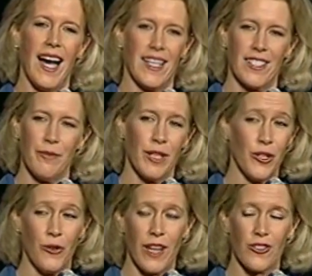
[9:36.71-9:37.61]
somebody
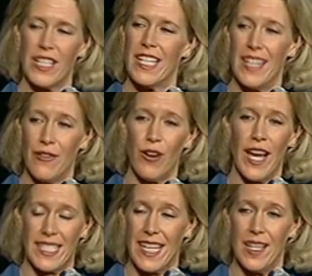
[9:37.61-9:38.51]
who actually had never
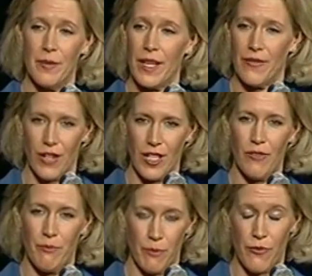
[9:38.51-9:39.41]
asked anybody for help
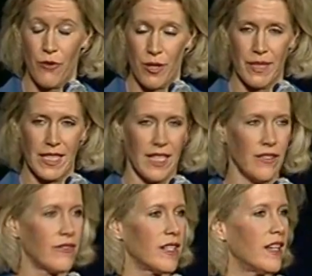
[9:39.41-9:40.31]
before in my life,
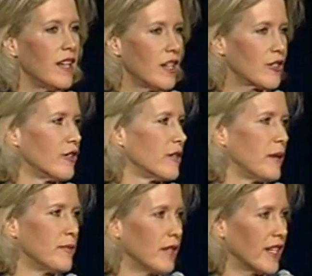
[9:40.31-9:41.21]
turned to
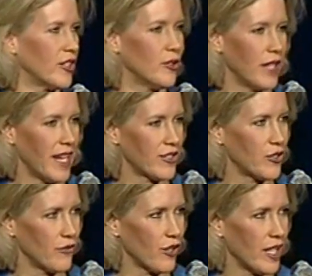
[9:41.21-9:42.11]
people like you and asked
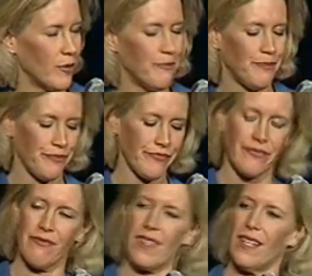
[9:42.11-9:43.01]
you for help.
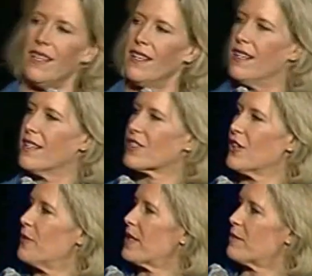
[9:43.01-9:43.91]
So
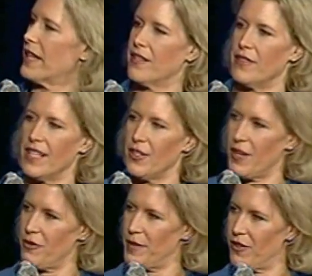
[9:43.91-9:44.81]
if we could play the video, that
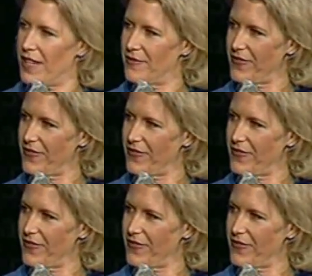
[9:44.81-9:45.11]
would be great.